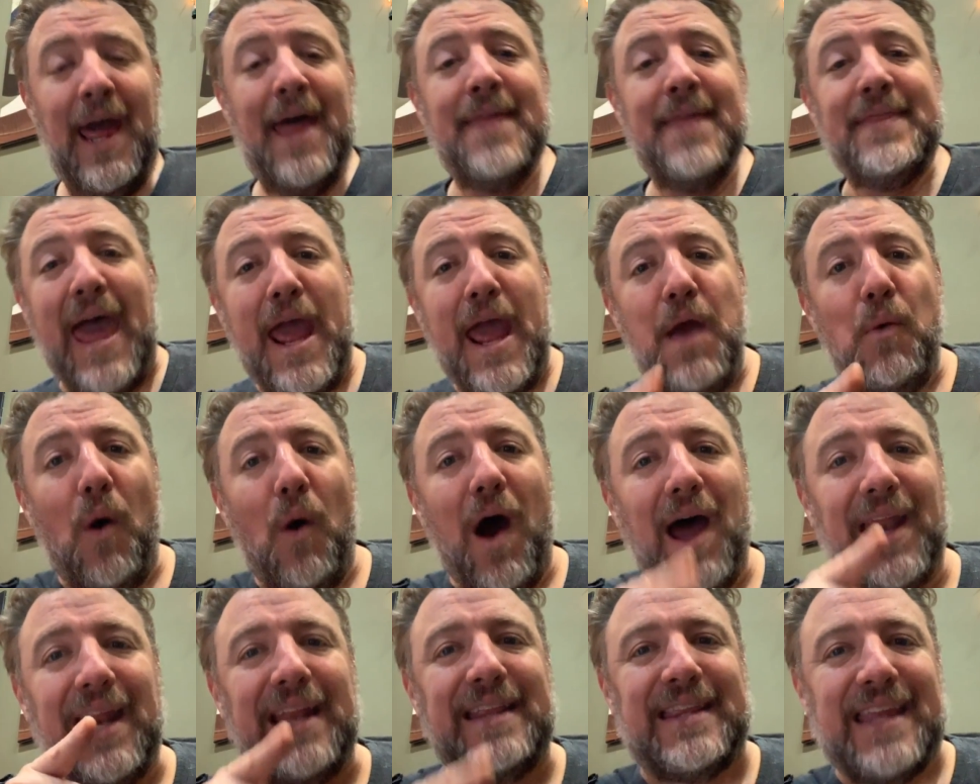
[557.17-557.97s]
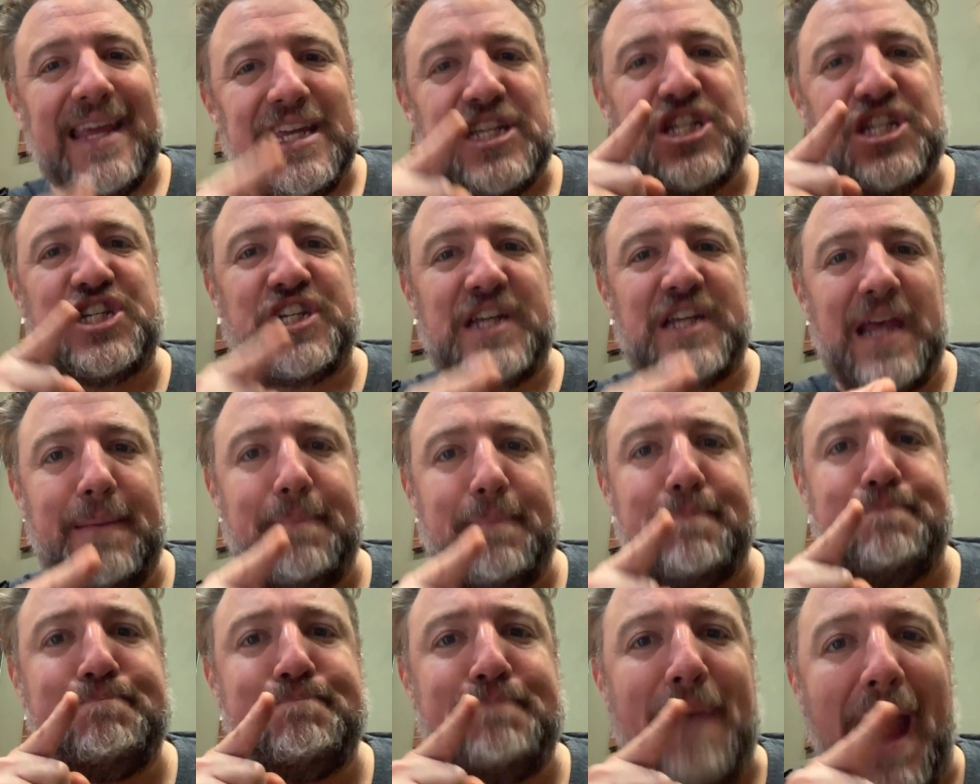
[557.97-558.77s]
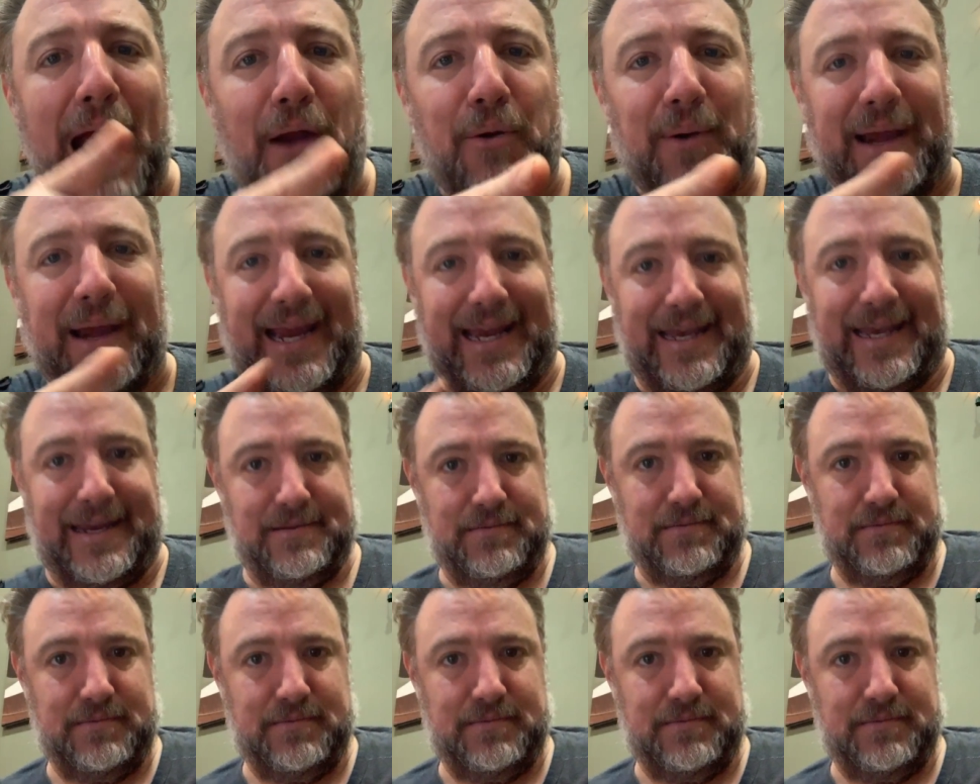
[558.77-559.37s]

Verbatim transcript: They wanted this shit buried.